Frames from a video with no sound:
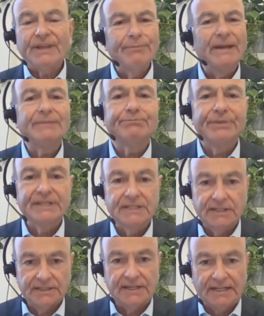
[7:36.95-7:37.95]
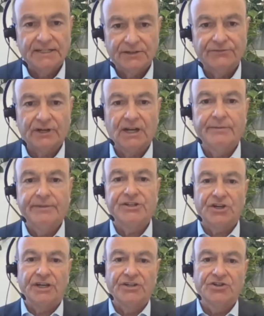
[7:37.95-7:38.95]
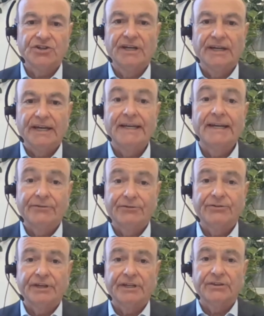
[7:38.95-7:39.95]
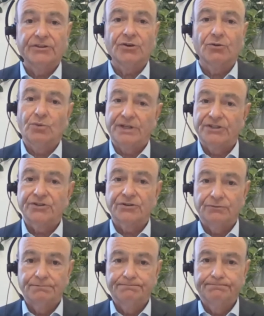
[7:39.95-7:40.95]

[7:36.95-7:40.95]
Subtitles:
make business sense of climate change in everything that we do.